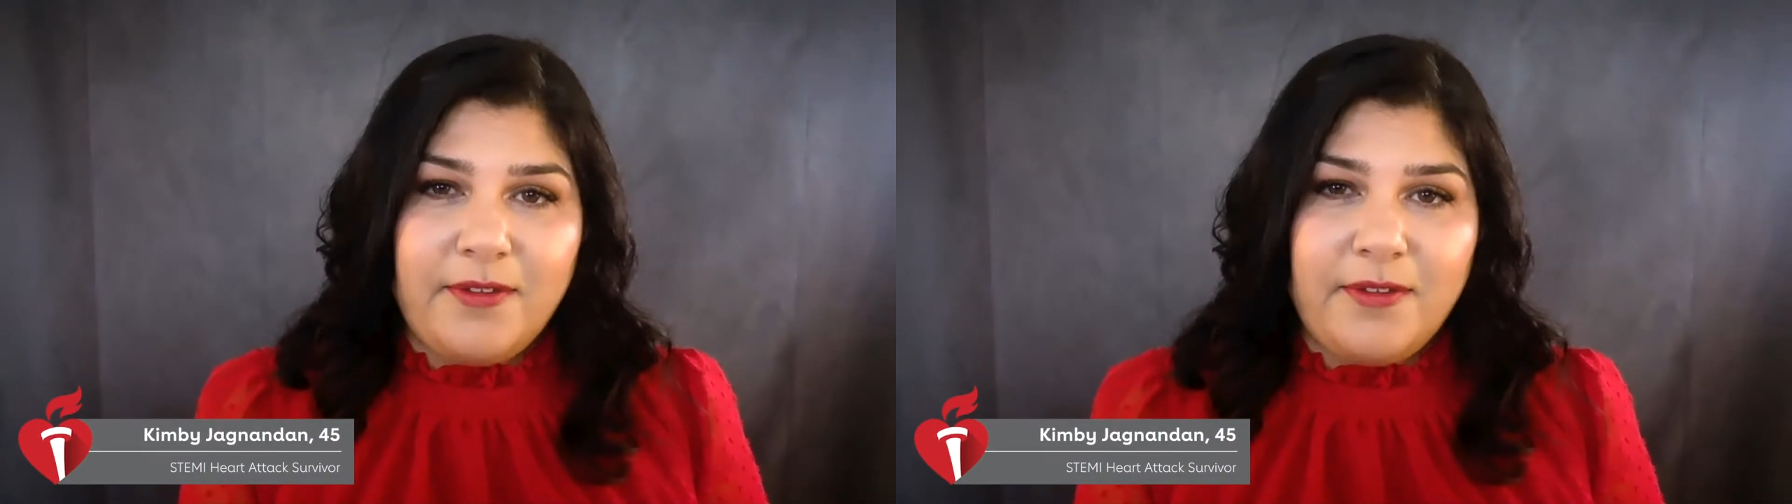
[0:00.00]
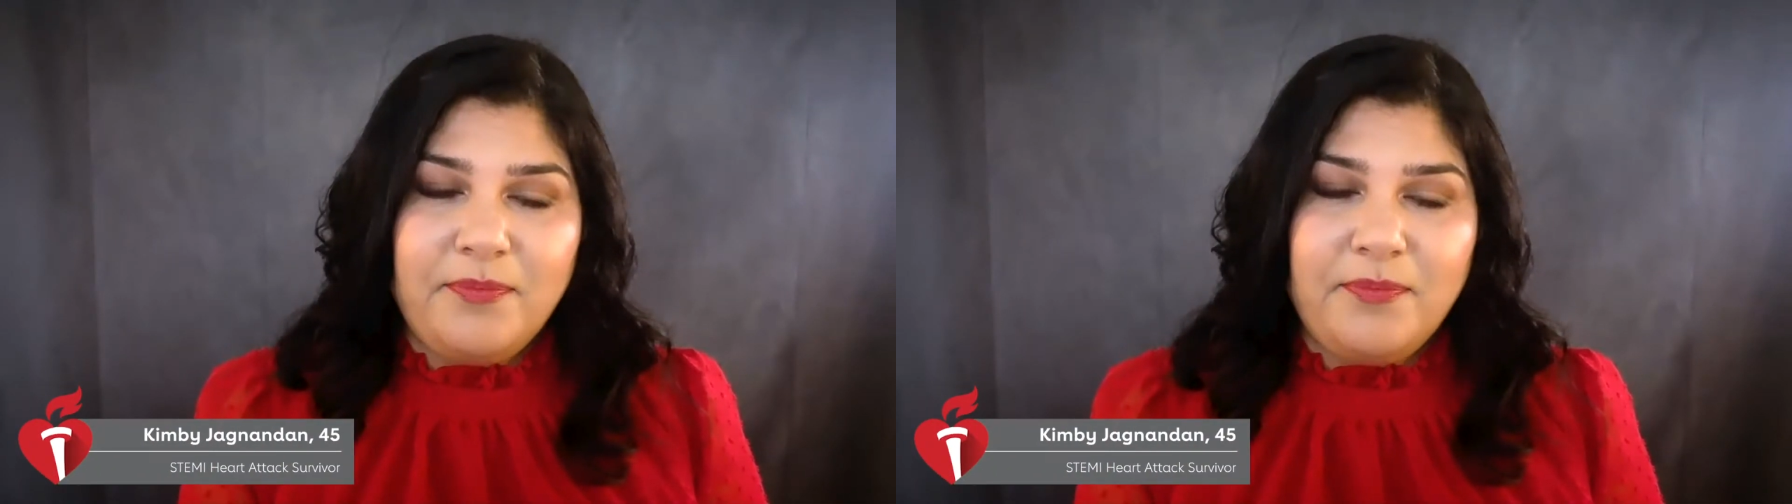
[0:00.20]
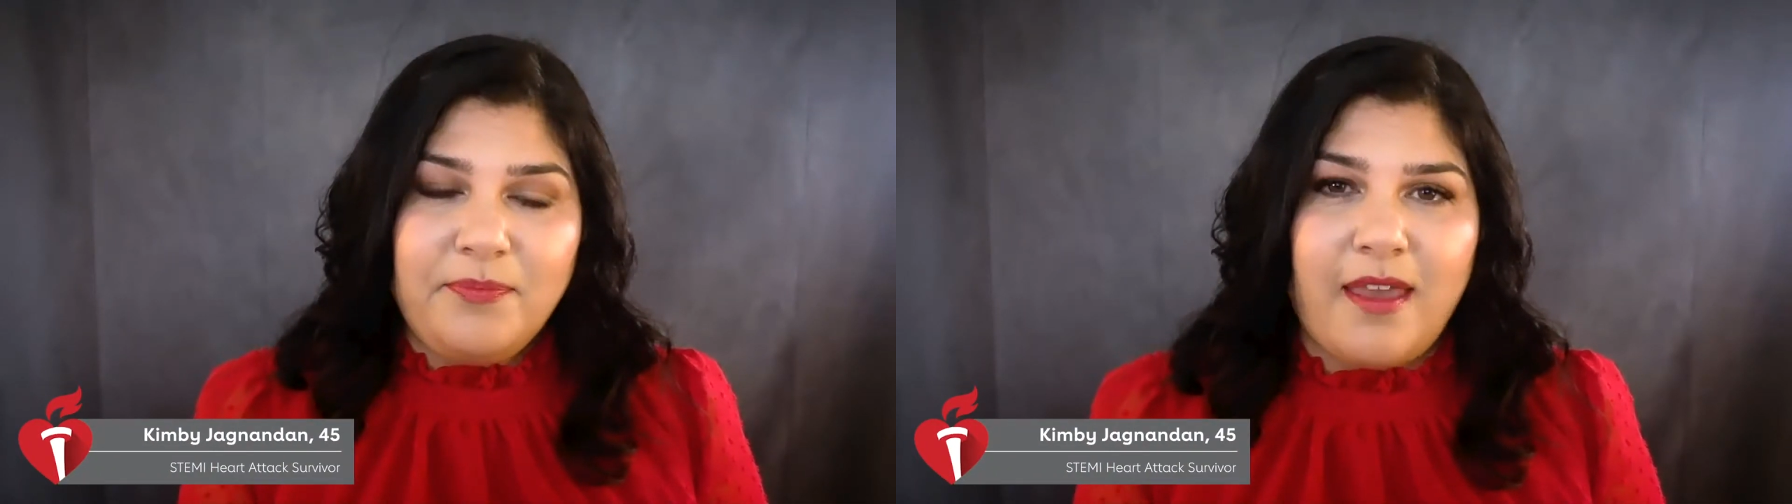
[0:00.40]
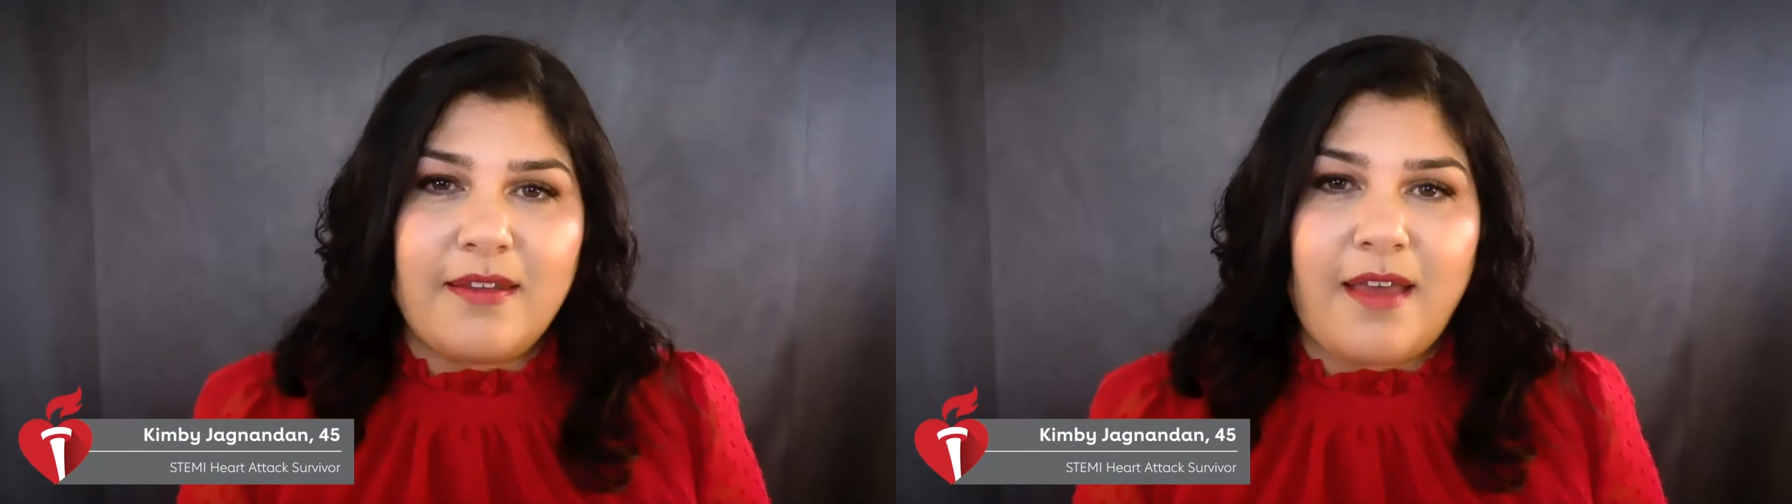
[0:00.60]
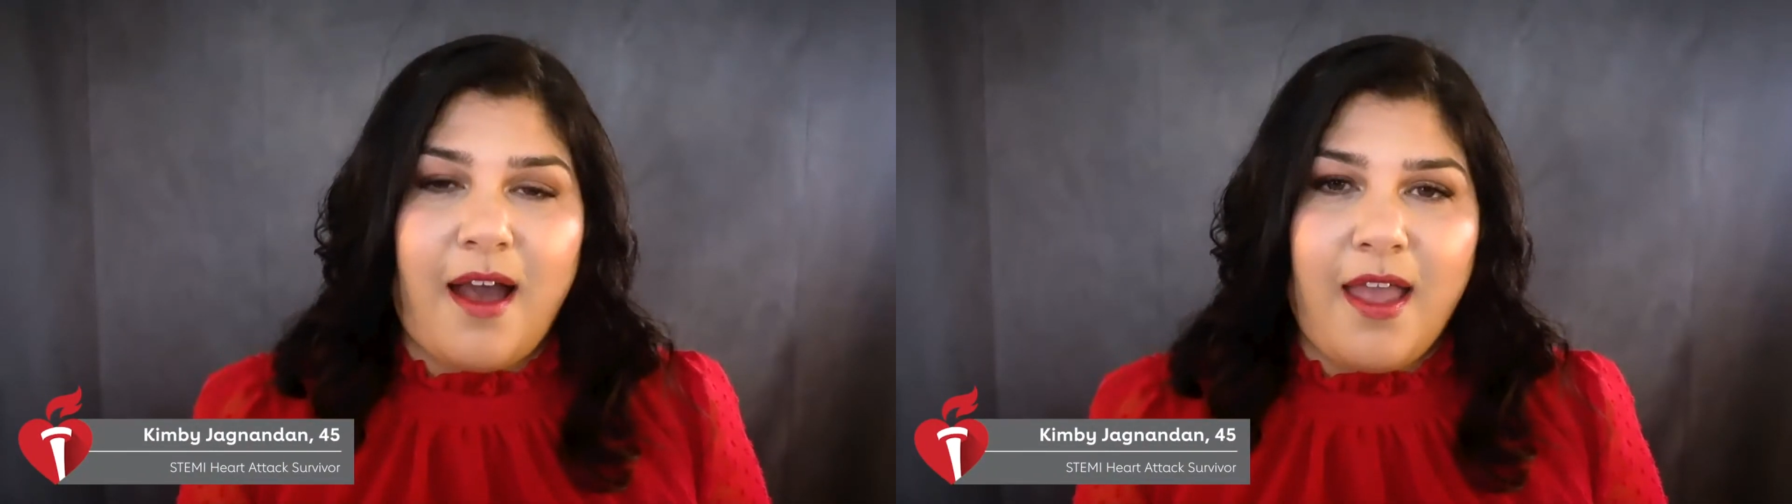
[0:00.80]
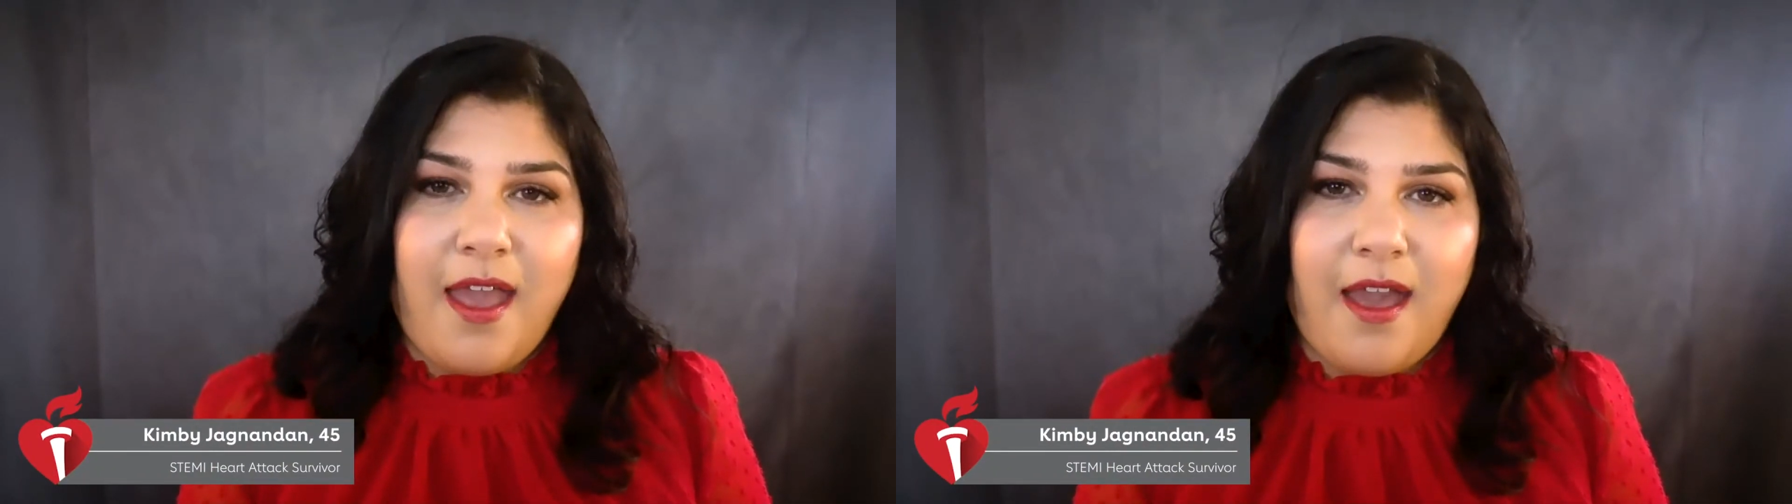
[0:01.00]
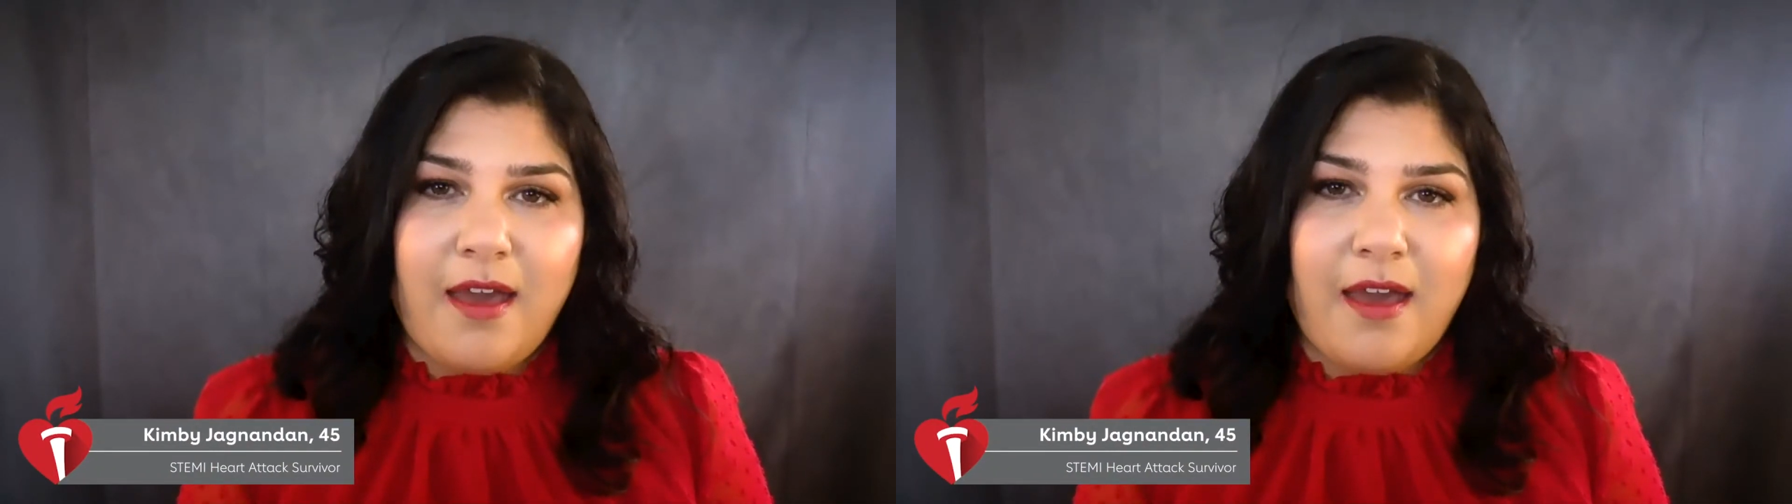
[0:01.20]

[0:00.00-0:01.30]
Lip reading: and I had a